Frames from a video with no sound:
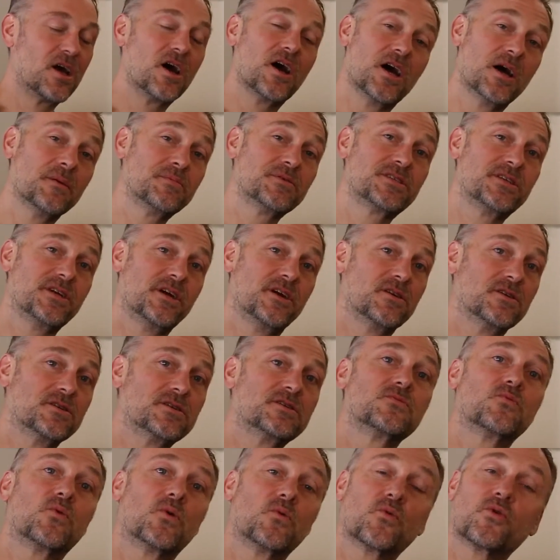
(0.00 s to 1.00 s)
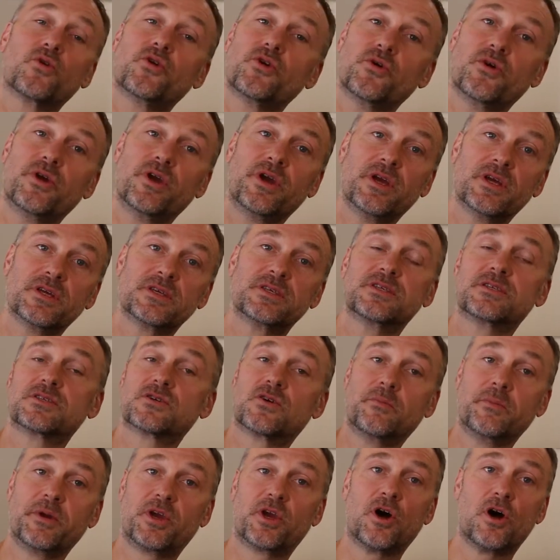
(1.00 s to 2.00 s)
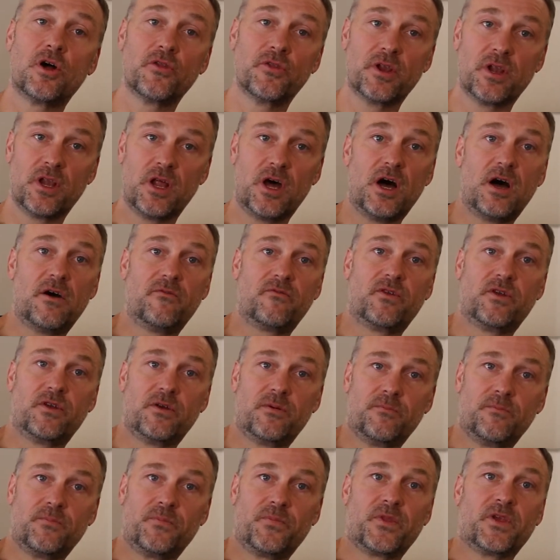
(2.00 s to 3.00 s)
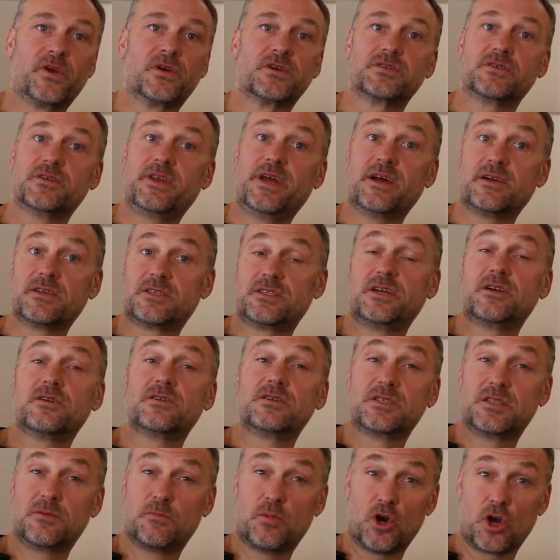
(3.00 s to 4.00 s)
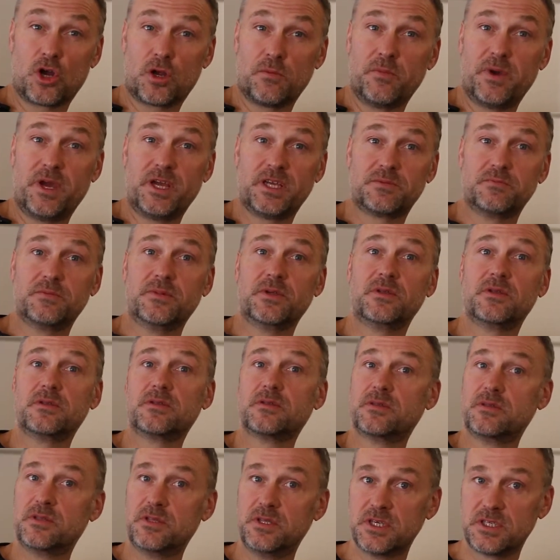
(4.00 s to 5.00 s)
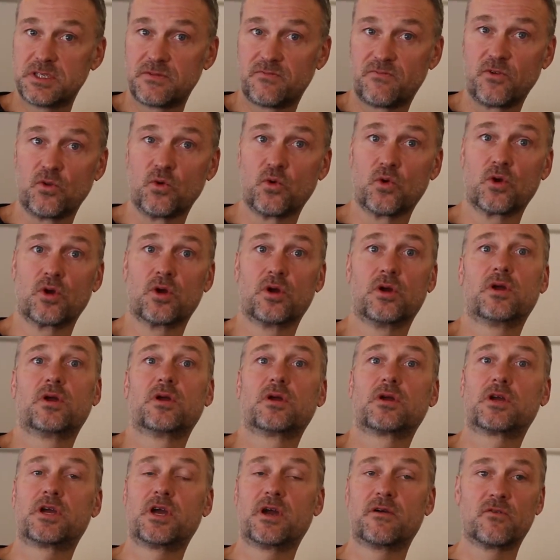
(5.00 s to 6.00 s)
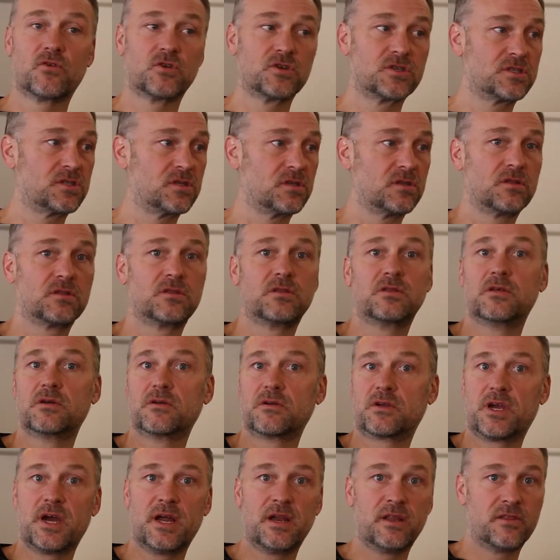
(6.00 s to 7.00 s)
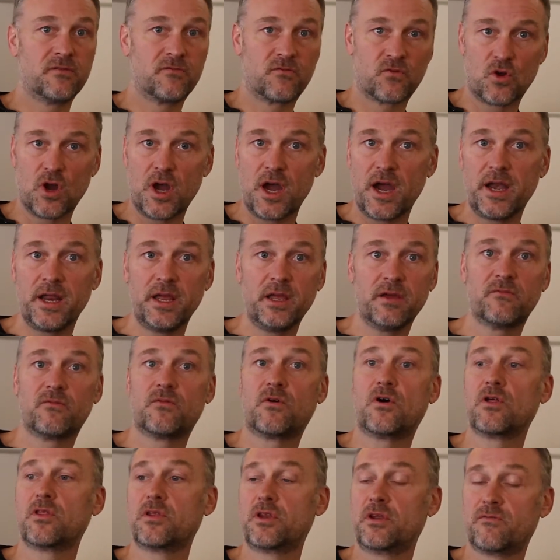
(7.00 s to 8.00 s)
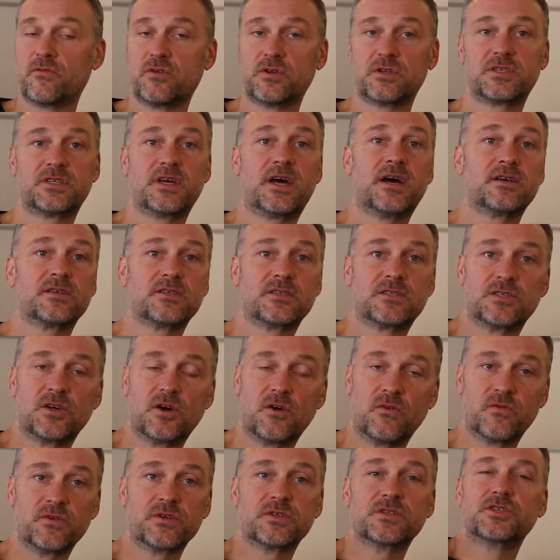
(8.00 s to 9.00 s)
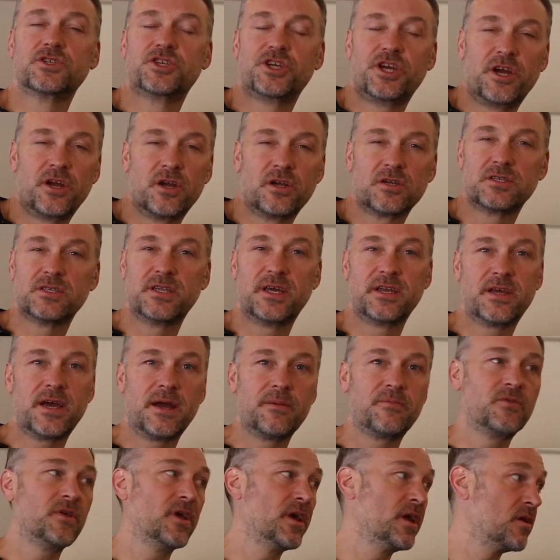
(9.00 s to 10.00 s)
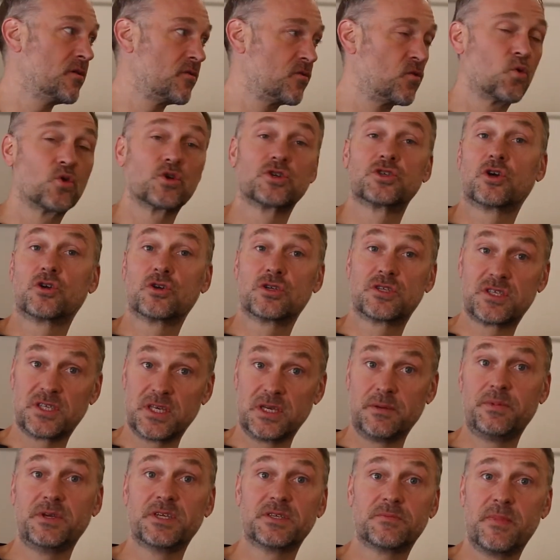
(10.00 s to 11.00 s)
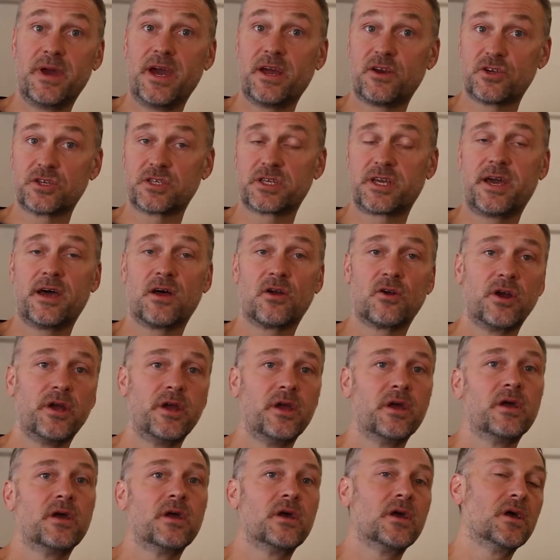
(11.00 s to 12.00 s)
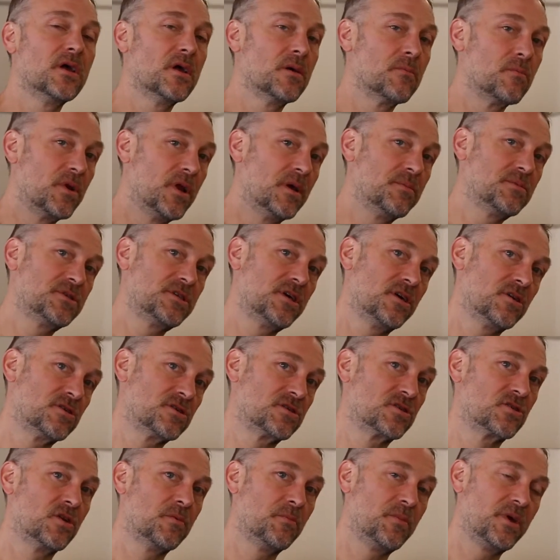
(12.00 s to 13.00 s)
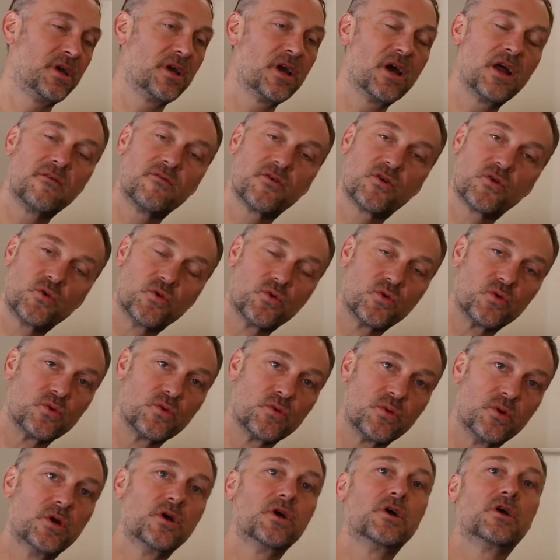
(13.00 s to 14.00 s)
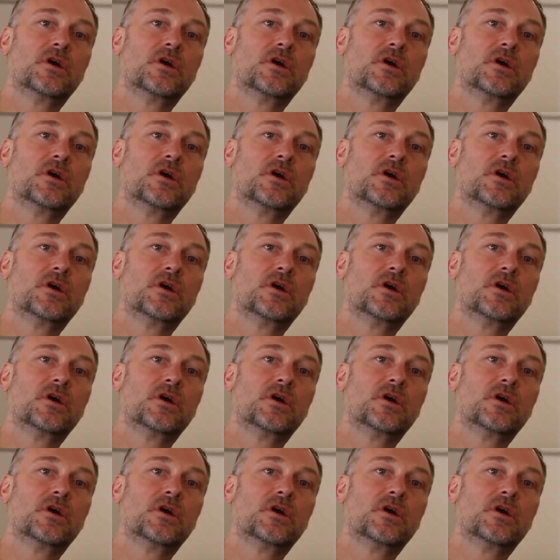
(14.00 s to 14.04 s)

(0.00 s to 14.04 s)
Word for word: upstairs, what we're doing is it's gonna be called the loft. So downstairs is the bargain basement. This floor covers the kind of the variety of all the different styles of sofas and chairs and that type of thing. Of course, our Sleep EZzz mattress gallery. But upstairs is gonna be kind of a cool